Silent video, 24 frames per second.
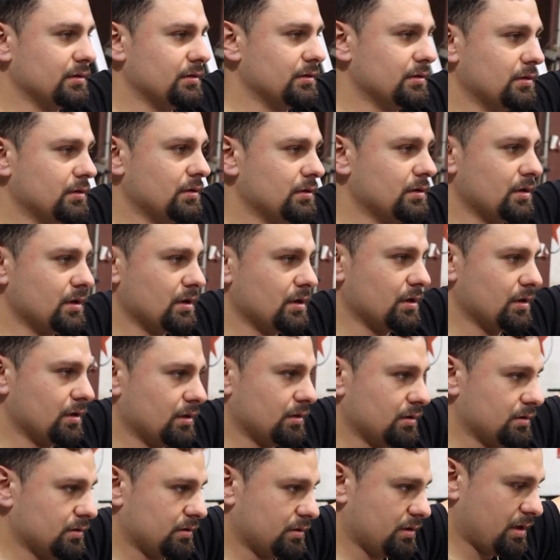Oh, okay, I see.
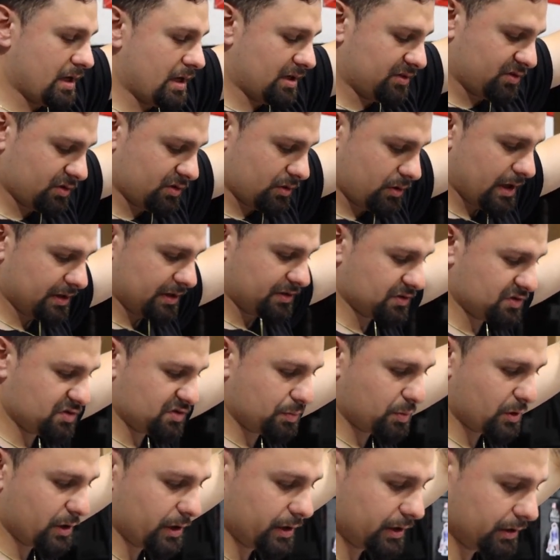Yeah. Yeah. So you get the
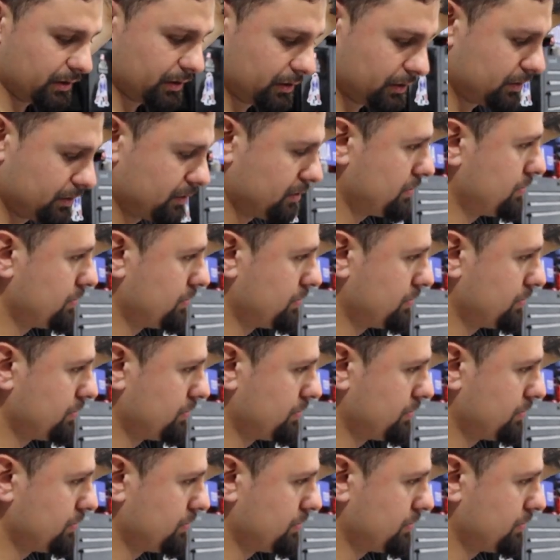spring.